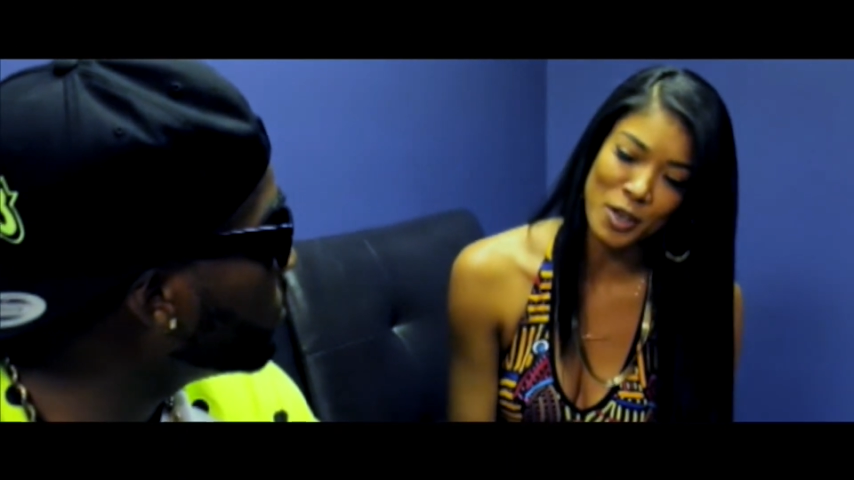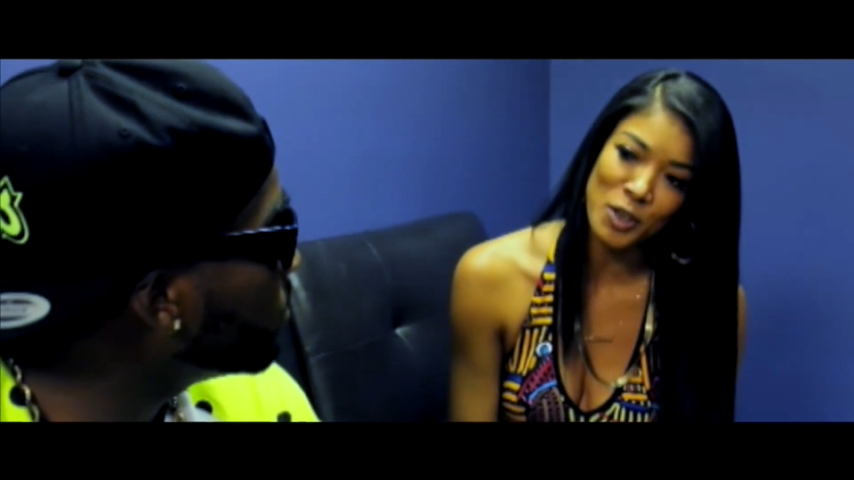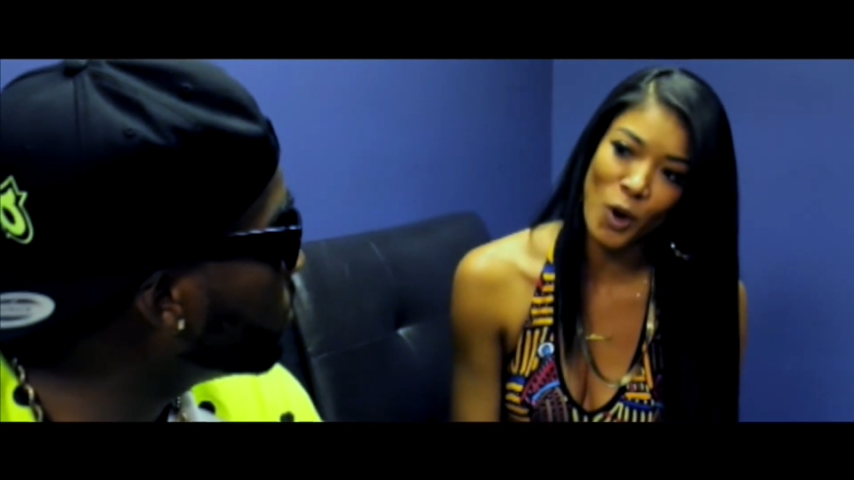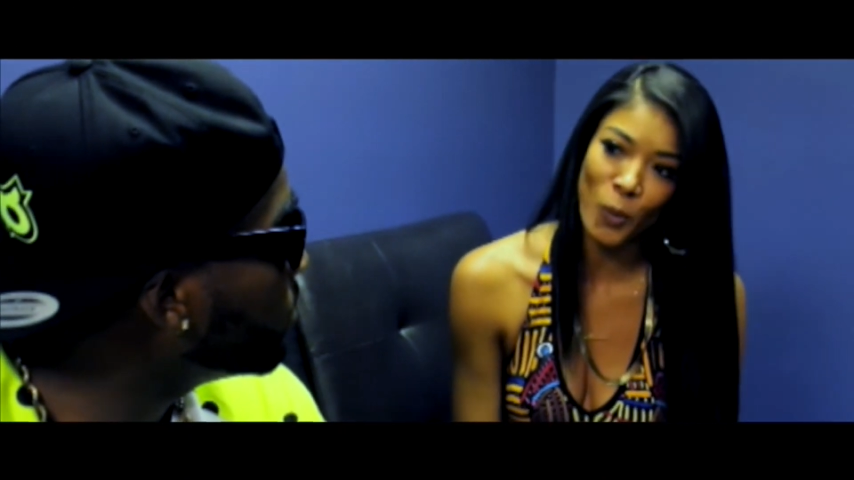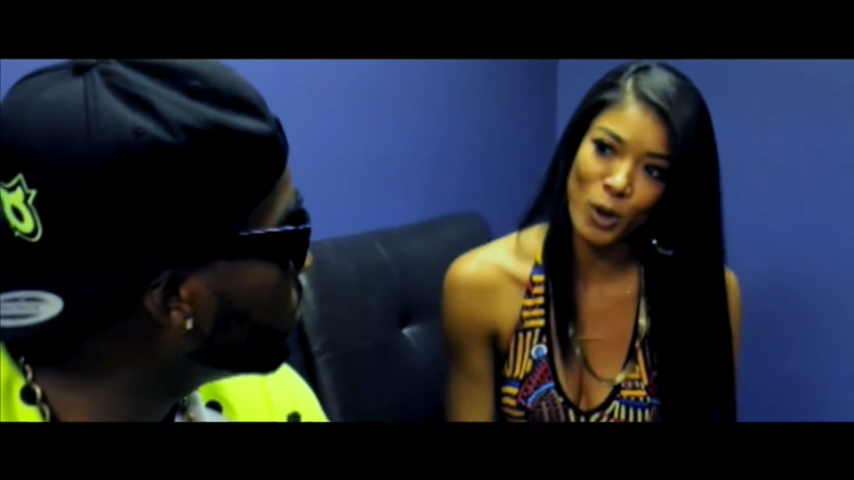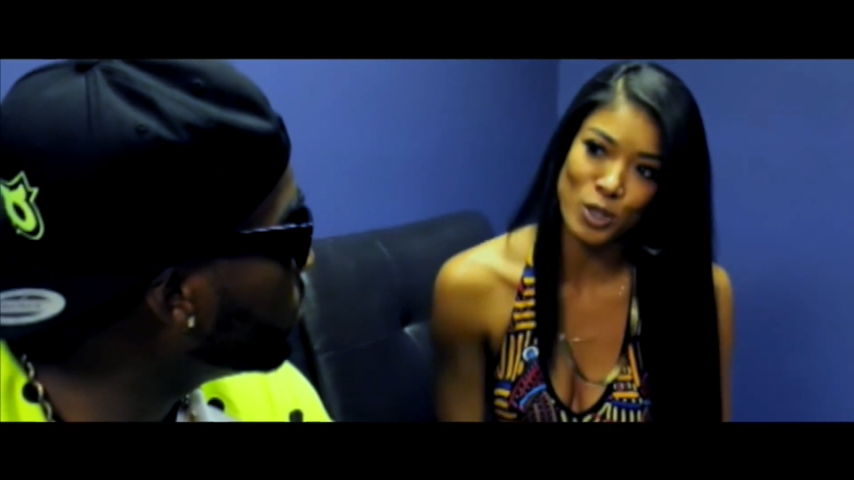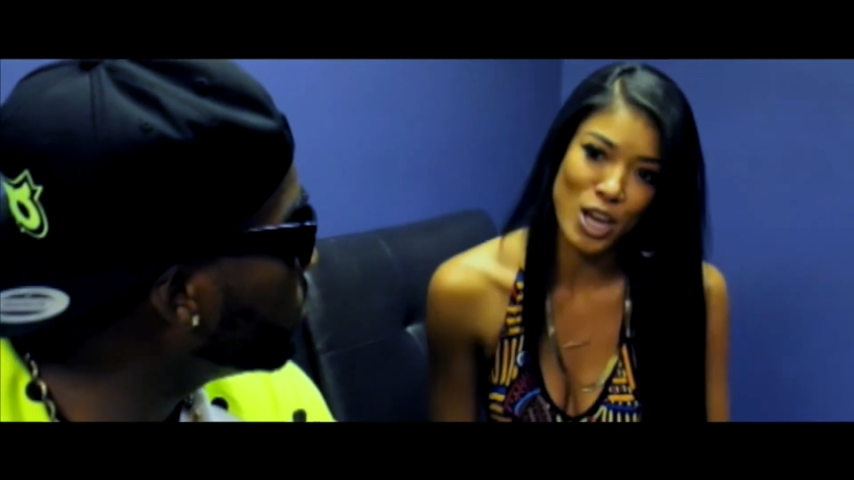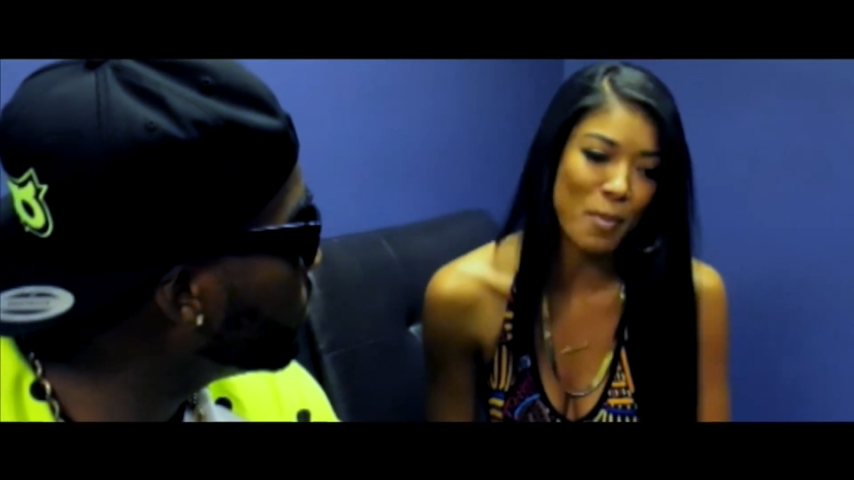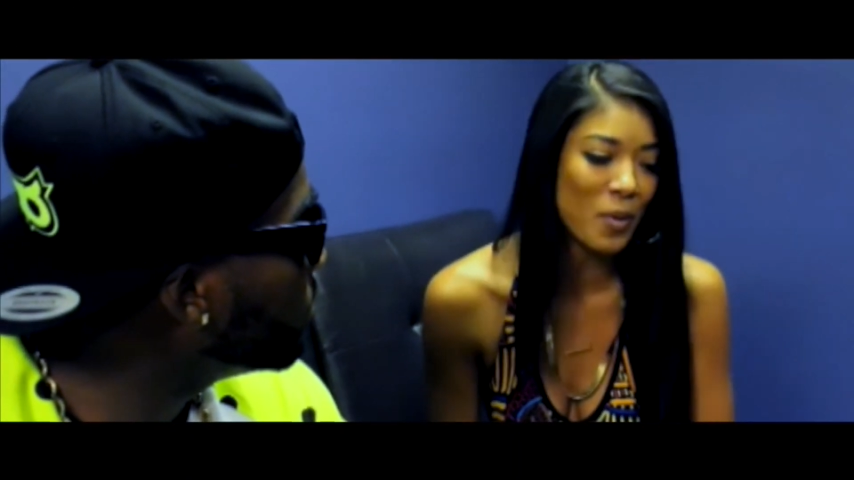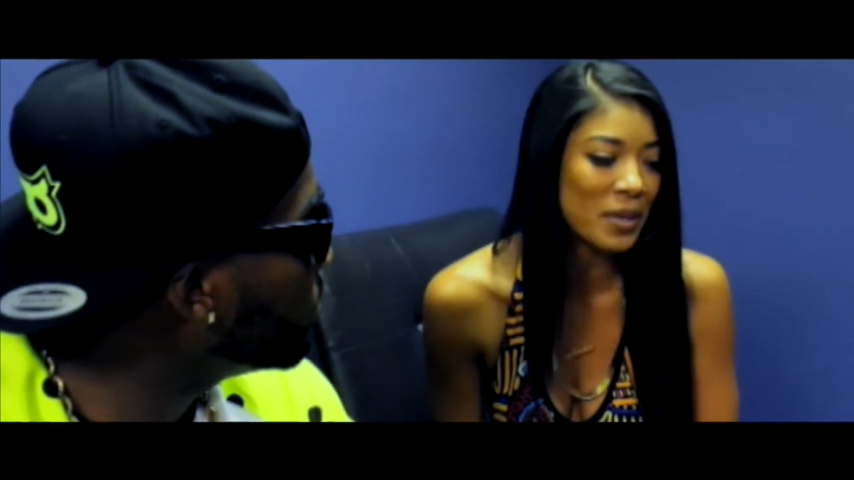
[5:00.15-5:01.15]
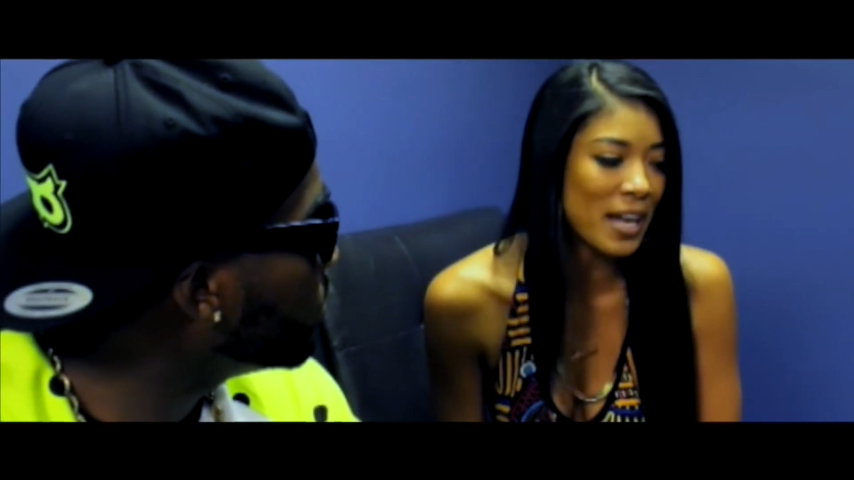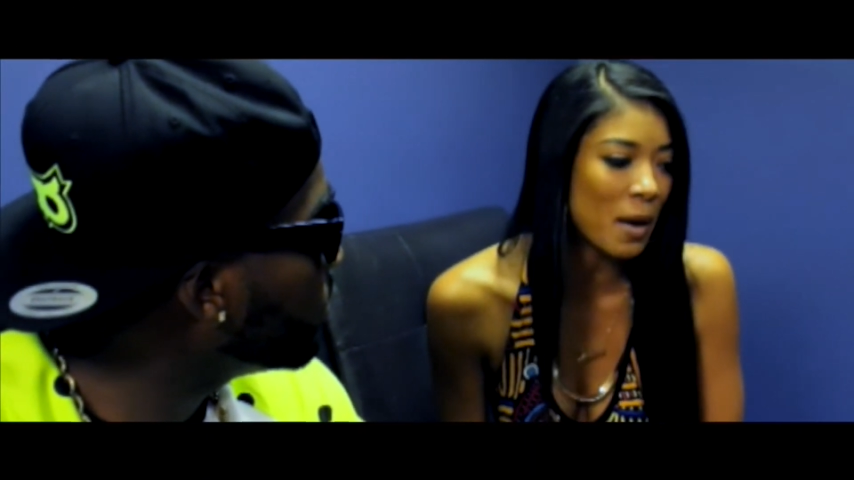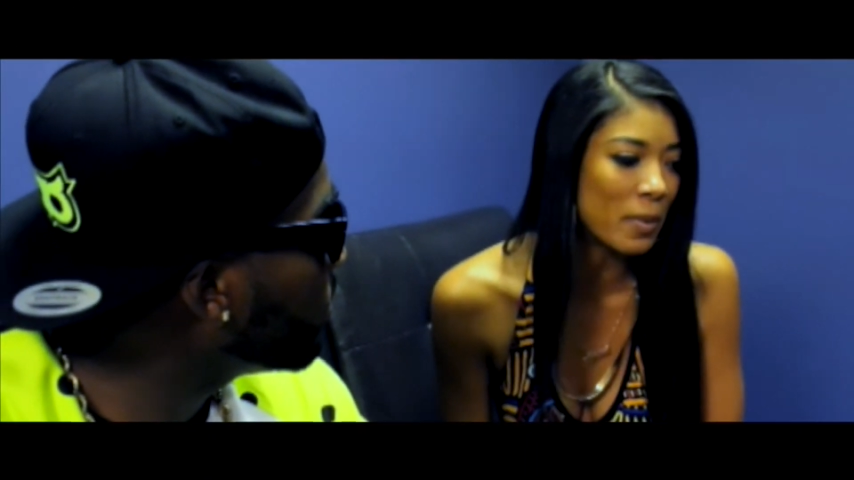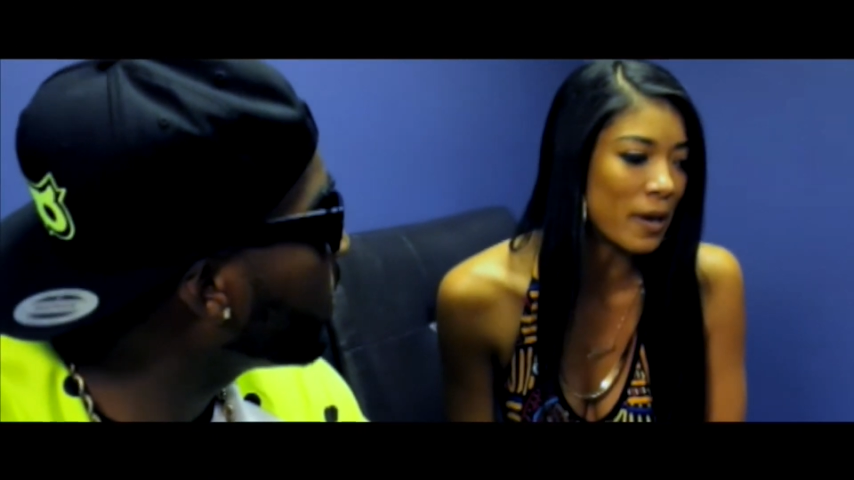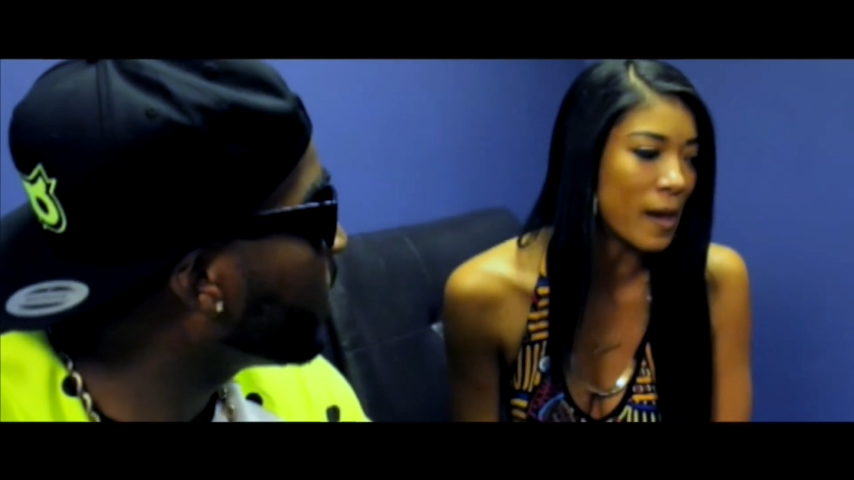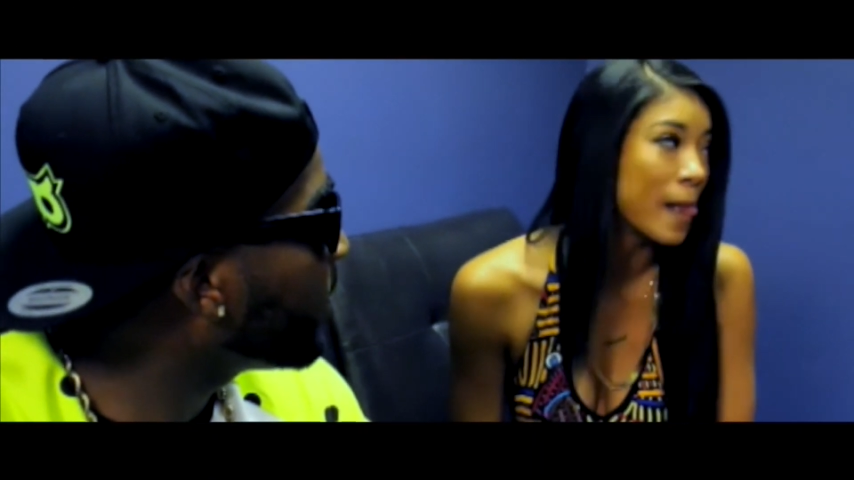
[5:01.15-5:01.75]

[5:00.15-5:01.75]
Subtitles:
you know, a real job or whatnot. But